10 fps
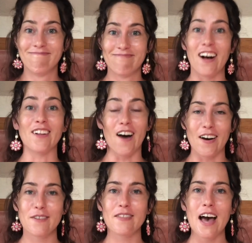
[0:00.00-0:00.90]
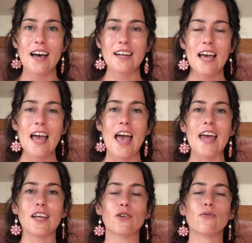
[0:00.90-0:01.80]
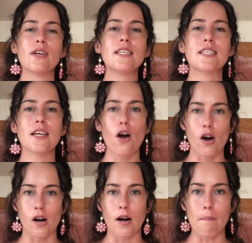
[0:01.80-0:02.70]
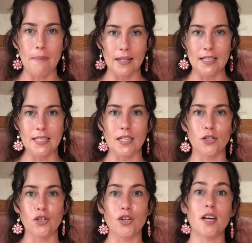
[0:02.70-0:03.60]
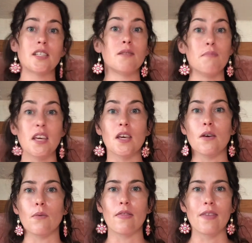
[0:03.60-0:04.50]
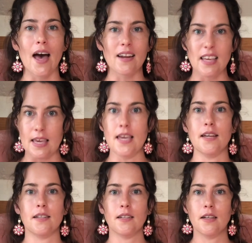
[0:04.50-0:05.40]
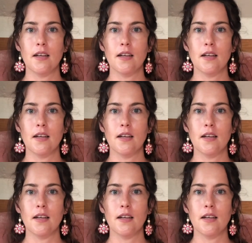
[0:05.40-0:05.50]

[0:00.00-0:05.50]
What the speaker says: a lot of that and increasing our ability to just be with that heat,